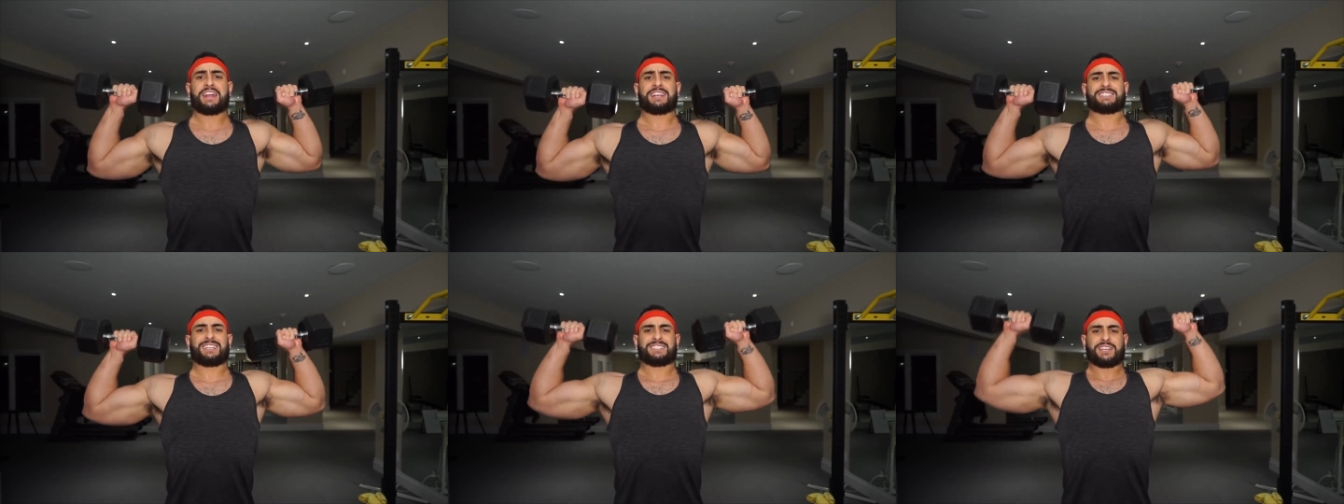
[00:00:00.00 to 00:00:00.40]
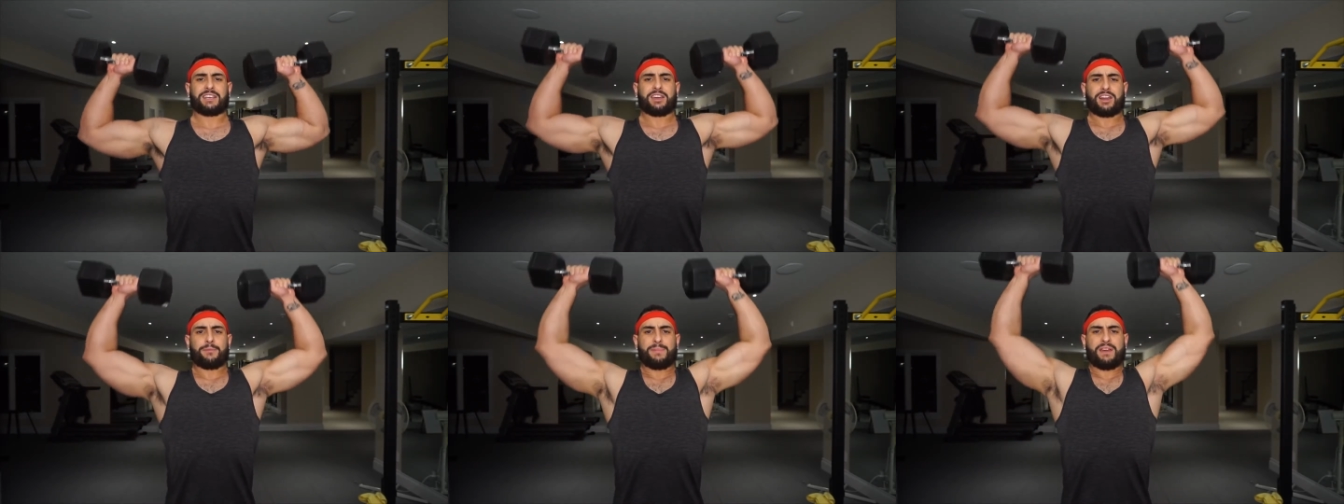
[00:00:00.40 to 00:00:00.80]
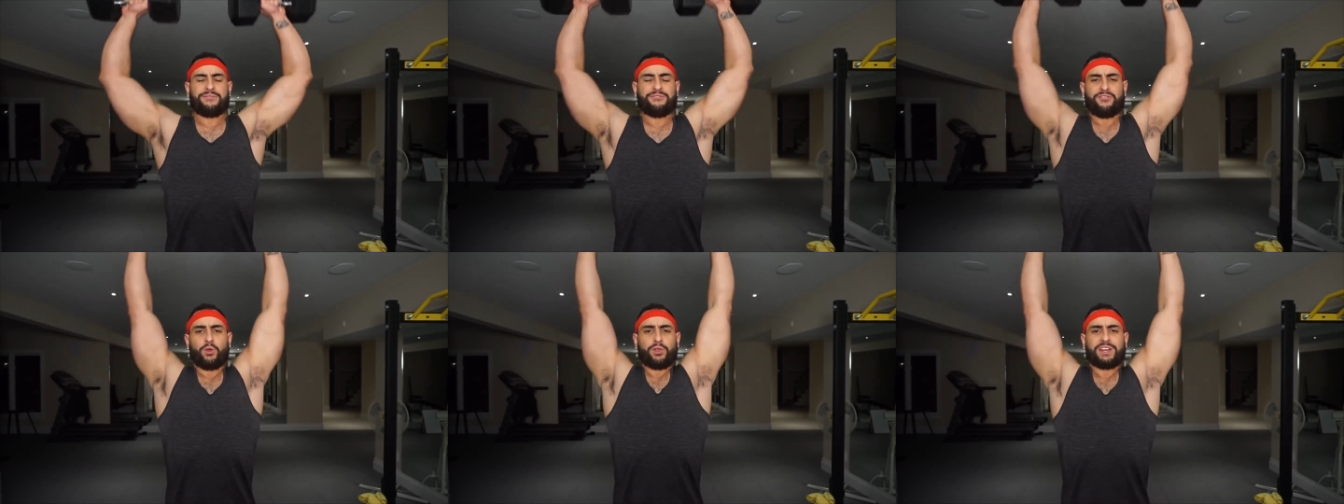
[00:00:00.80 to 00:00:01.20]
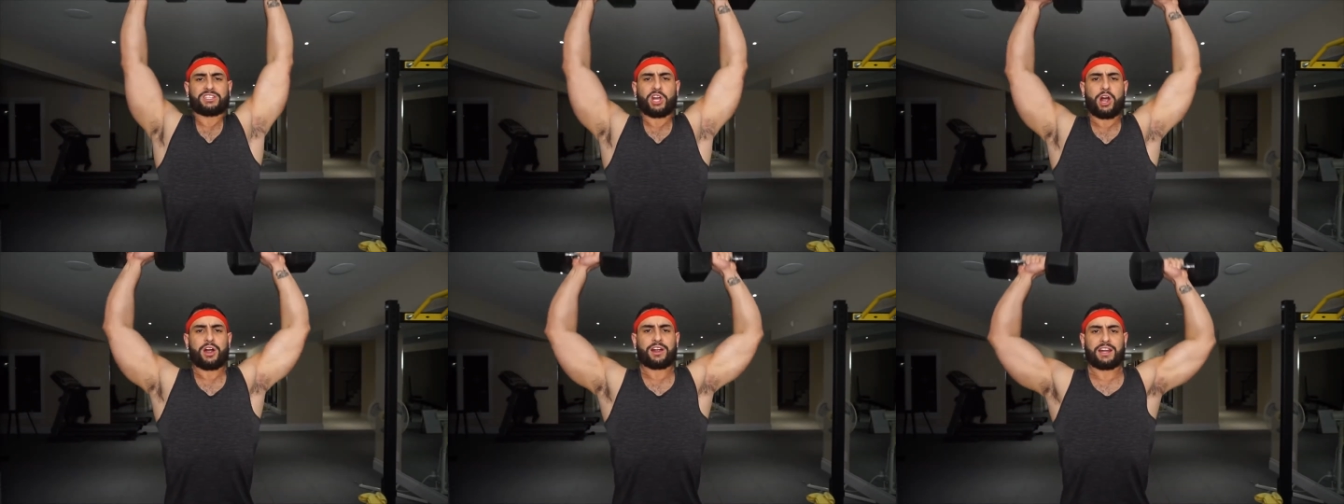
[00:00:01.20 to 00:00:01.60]
this isn't going to be fully
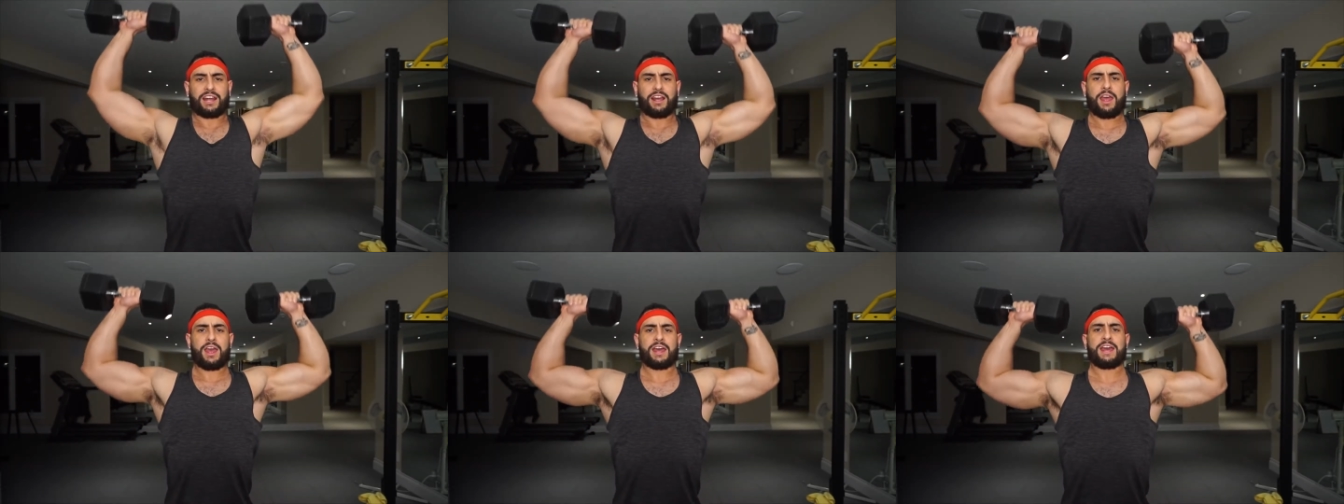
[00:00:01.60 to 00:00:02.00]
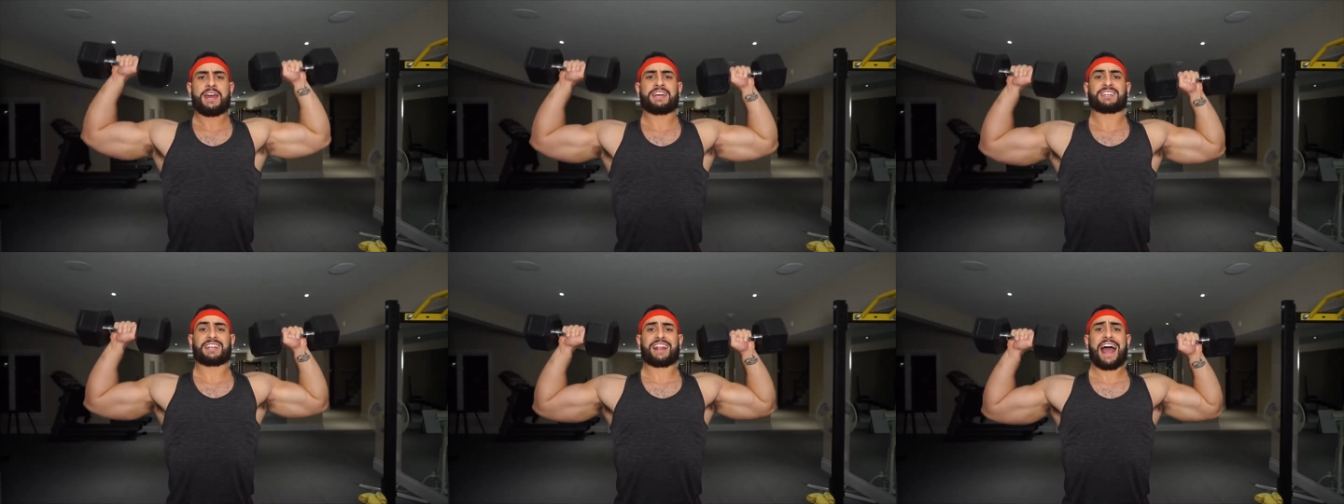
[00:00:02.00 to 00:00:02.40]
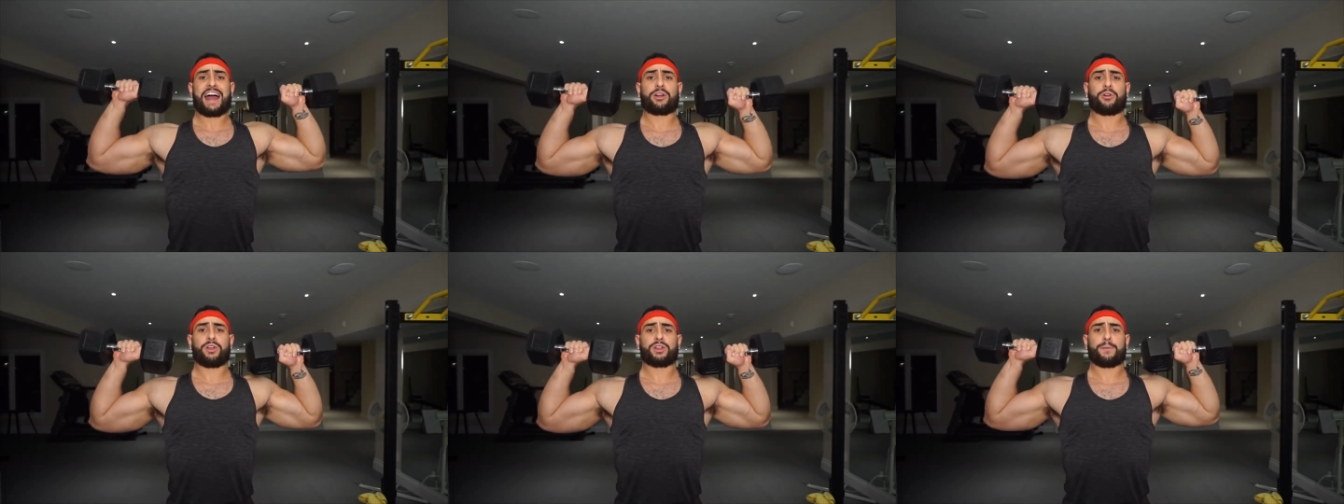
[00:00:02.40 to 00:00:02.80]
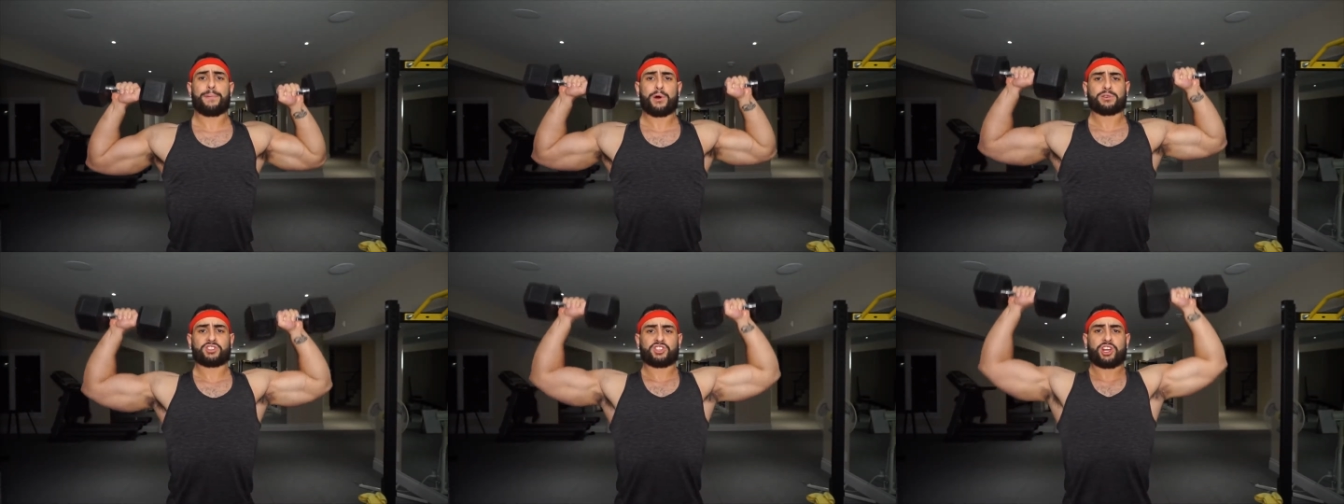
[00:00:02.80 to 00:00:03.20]
targeting the lateral and the
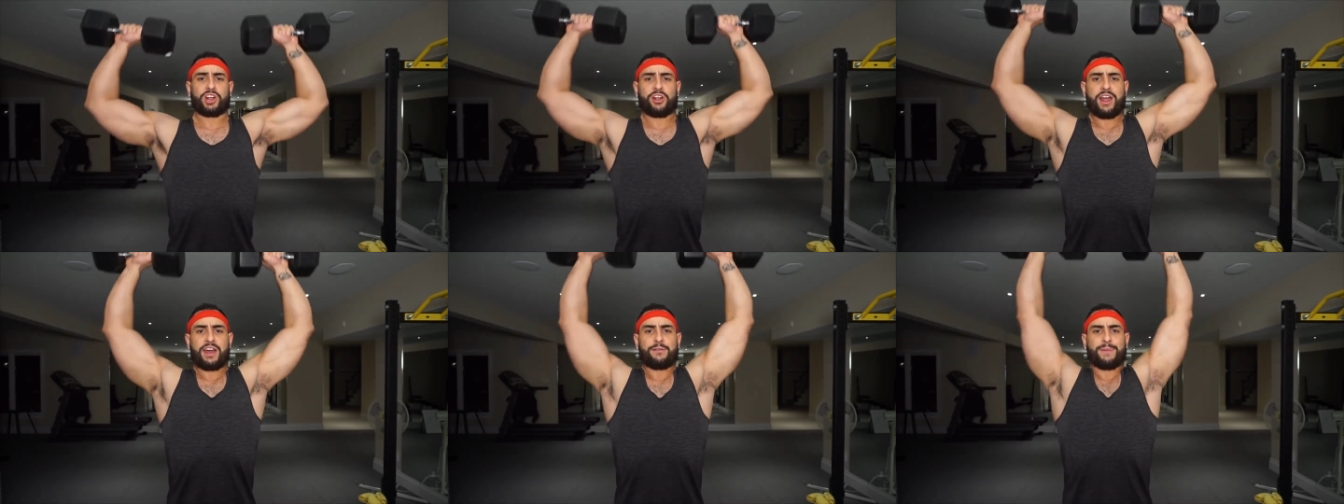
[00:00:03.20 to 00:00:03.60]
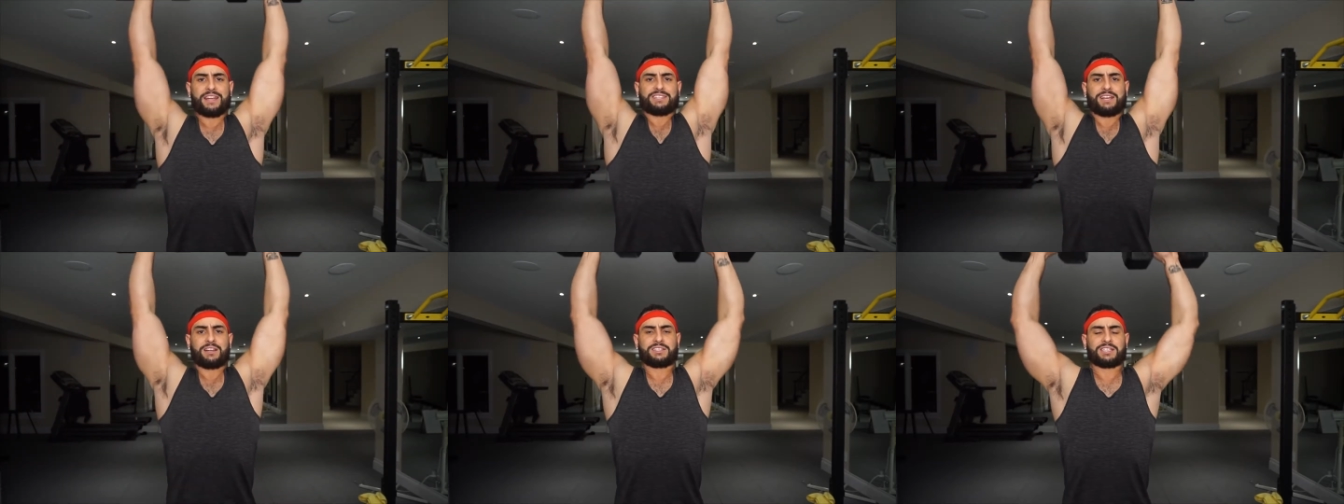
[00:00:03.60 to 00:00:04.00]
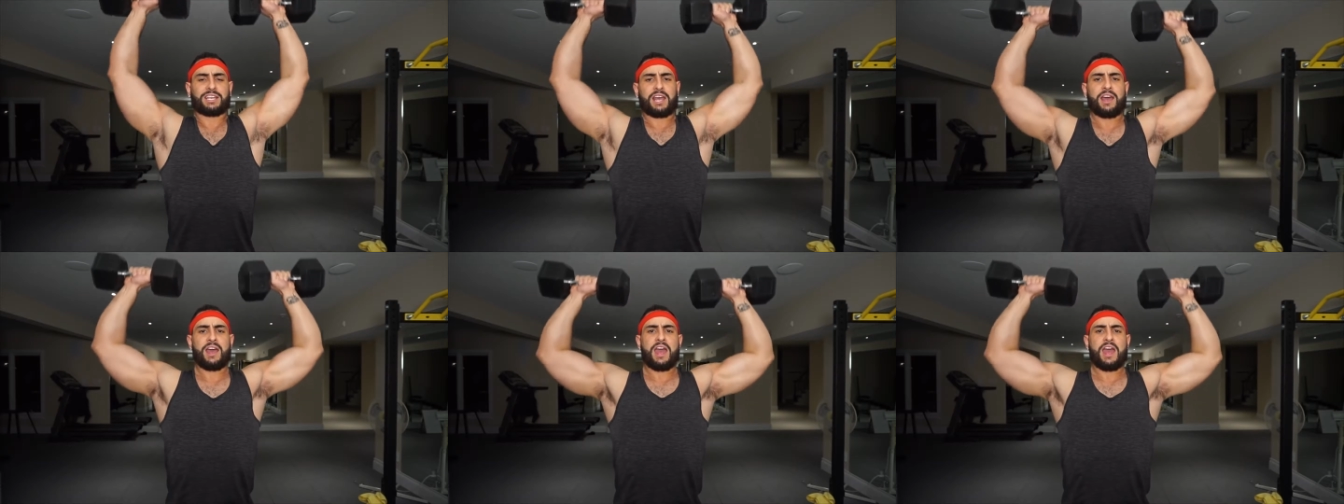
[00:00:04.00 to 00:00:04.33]
posterior head of my delts.